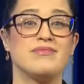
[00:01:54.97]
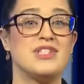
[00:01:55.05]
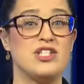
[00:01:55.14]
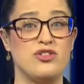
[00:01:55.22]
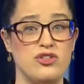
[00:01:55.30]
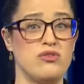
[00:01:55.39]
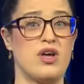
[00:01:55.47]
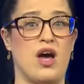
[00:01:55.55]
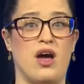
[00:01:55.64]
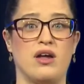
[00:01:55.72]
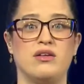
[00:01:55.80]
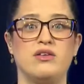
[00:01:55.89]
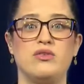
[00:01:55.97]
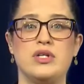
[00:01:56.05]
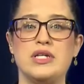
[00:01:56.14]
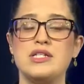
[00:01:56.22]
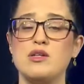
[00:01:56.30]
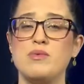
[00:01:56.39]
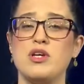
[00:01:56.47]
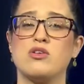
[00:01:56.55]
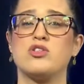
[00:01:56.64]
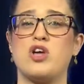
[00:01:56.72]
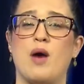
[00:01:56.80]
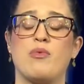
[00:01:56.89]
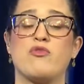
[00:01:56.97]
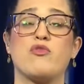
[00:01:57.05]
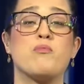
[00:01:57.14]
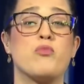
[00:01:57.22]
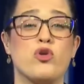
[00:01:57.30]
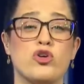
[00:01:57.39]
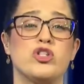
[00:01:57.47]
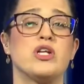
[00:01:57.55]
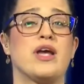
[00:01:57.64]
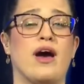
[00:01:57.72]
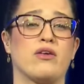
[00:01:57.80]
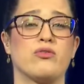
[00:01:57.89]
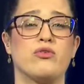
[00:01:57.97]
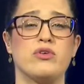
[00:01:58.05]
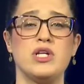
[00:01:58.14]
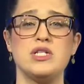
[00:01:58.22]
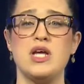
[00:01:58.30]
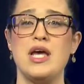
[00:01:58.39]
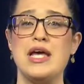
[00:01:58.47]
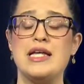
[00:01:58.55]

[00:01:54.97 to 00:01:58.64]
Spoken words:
To do that, you need to be on top of emerging categories